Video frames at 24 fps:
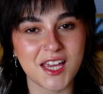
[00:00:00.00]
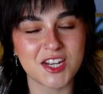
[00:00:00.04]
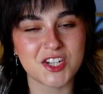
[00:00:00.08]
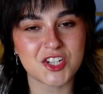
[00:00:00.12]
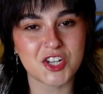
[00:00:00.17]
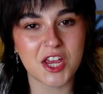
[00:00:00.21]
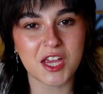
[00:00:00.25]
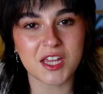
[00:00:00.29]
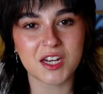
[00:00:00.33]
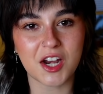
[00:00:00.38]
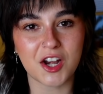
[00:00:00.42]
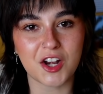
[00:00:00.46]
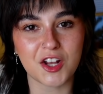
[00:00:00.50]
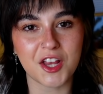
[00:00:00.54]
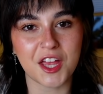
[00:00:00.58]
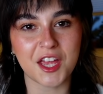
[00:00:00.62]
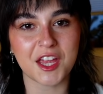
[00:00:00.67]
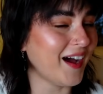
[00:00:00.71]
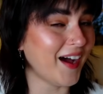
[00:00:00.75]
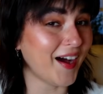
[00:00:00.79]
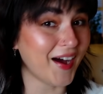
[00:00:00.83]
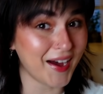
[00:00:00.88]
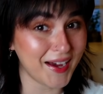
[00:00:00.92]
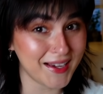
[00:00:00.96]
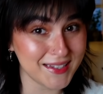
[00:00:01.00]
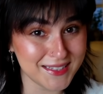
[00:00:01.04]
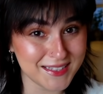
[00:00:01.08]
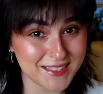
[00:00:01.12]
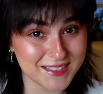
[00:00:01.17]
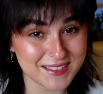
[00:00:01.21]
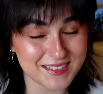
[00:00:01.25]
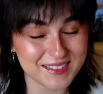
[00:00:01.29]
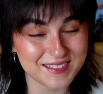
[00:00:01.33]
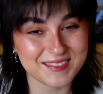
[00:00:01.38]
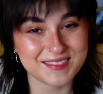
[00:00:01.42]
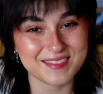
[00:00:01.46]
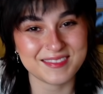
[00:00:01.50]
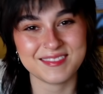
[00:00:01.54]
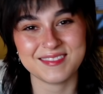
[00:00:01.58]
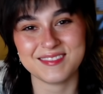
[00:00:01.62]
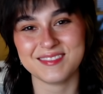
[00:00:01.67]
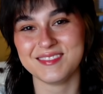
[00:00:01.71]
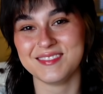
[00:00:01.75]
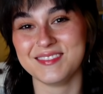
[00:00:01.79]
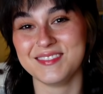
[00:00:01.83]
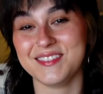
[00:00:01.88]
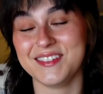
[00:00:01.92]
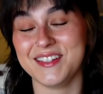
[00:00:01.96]
And Jake and I are like, us?
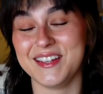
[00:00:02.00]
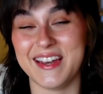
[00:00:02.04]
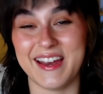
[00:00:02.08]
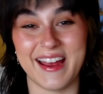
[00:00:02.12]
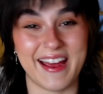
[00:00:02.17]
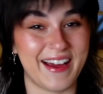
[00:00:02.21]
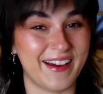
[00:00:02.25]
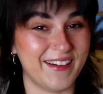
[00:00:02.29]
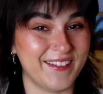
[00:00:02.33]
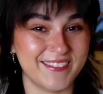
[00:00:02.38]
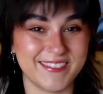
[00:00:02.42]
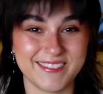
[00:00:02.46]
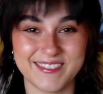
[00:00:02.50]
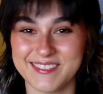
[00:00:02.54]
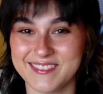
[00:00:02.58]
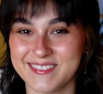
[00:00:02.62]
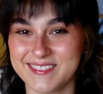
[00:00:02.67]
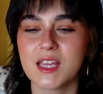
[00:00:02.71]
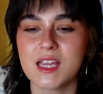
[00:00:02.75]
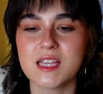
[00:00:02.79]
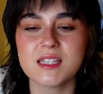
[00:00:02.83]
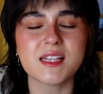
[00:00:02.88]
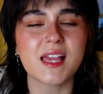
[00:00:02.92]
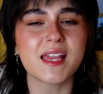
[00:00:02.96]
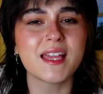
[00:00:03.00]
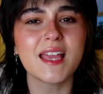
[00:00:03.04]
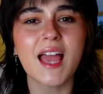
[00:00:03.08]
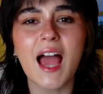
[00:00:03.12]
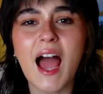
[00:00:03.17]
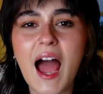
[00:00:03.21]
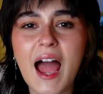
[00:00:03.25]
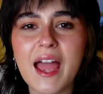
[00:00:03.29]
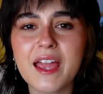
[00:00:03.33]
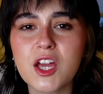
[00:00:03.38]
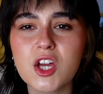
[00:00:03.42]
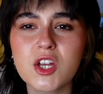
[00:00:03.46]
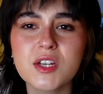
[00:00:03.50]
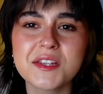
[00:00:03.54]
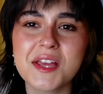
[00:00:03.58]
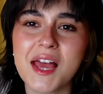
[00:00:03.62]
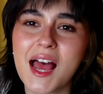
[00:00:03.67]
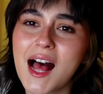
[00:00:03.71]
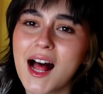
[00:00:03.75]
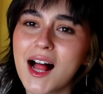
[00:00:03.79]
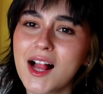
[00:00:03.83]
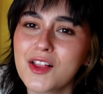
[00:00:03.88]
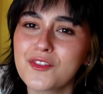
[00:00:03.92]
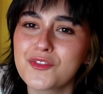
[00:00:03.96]
No. He's like, yeah, I couldn't
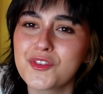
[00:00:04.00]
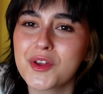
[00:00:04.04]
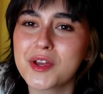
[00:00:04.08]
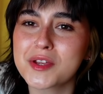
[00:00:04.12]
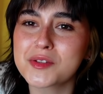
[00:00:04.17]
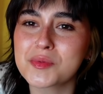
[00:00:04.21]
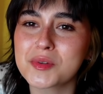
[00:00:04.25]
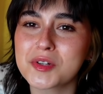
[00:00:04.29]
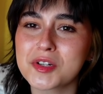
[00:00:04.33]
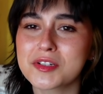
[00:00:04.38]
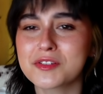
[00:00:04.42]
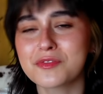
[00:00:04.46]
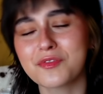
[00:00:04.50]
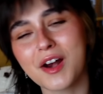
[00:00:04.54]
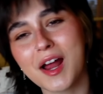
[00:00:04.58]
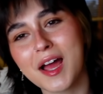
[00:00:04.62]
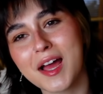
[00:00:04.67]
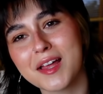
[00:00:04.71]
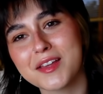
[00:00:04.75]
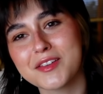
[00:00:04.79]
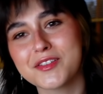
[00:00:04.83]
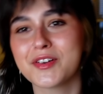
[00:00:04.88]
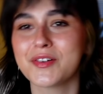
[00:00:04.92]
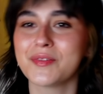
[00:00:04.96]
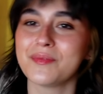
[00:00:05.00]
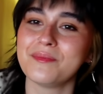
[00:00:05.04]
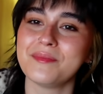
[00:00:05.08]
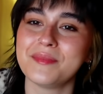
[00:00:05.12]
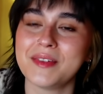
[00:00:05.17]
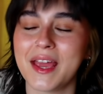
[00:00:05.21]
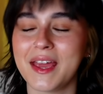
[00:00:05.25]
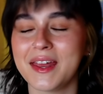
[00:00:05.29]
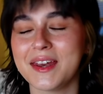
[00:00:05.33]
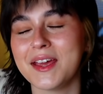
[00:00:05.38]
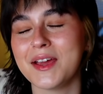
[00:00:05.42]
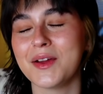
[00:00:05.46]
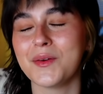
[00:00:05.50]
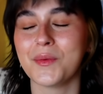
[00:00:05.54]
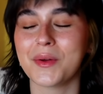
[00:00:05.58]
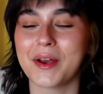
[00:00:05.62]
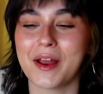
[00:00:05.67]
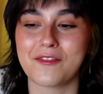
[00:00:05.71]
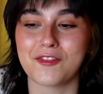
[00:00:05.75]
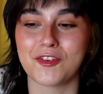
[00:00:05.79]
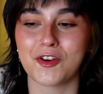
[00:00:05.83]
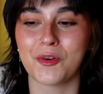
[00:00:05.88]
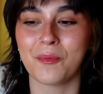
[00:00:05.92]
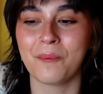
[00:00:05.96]
tell if you guys were just friends or dating,
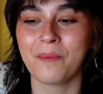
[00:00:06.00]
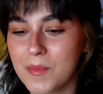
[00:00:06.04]
whatever.